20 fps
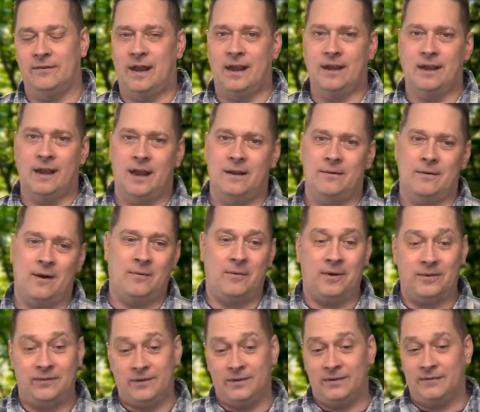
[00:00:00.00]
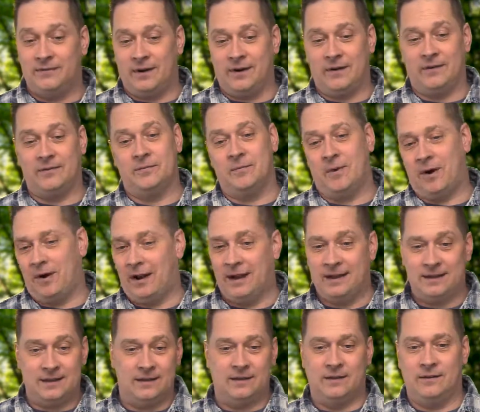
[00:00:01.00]
I, I, I wasn't very smart. I
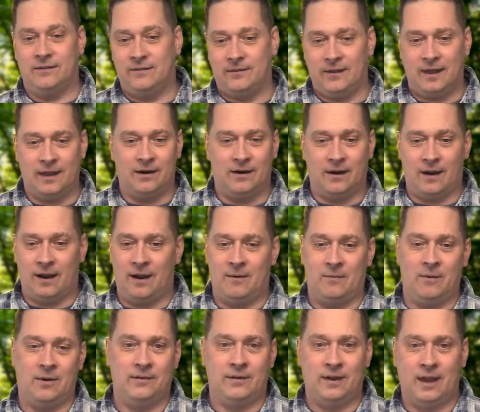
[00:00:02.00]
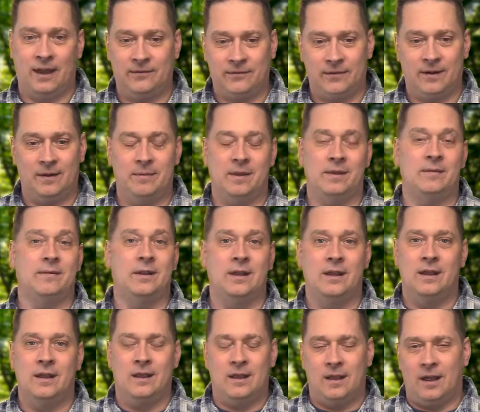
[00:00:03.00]
did this thing, or I was, I should have been
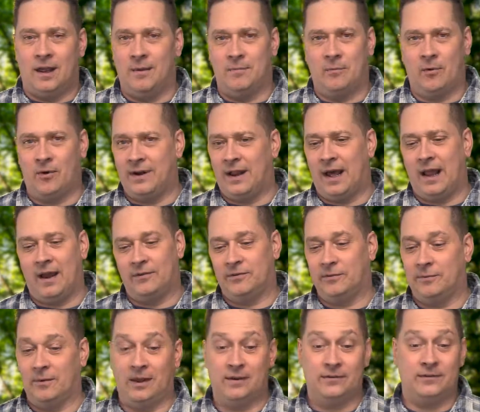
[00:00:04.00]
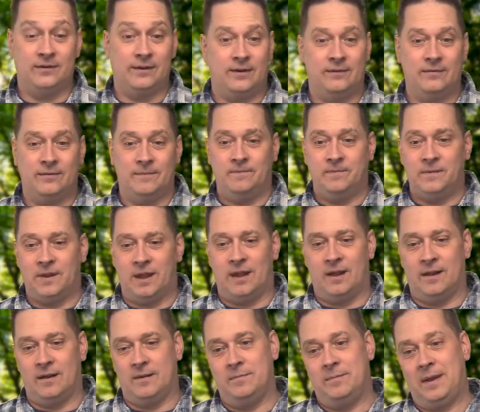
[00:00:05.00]
uh, more knowledgeable. I should have
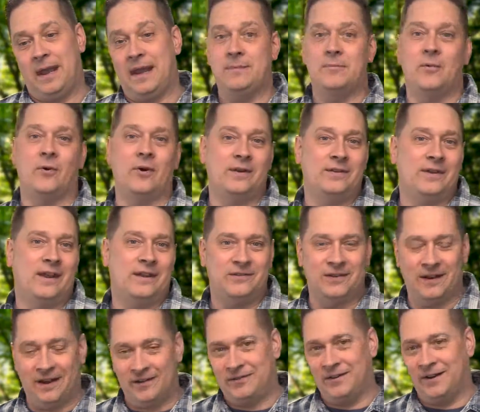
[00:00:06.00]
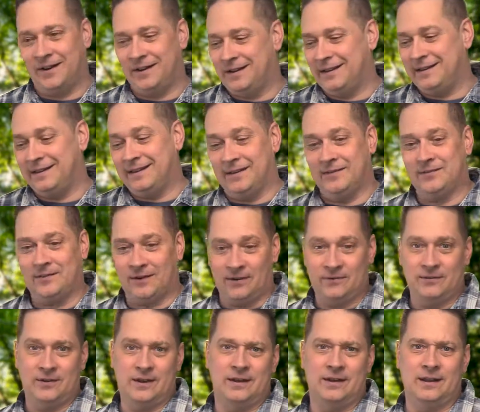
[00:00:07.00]
uh, paid more attention. I should have did this, or I
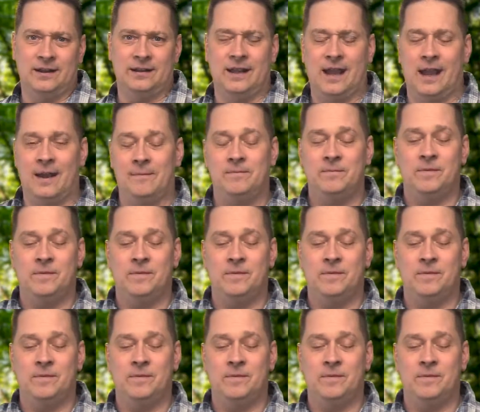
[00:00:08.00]
should have did that.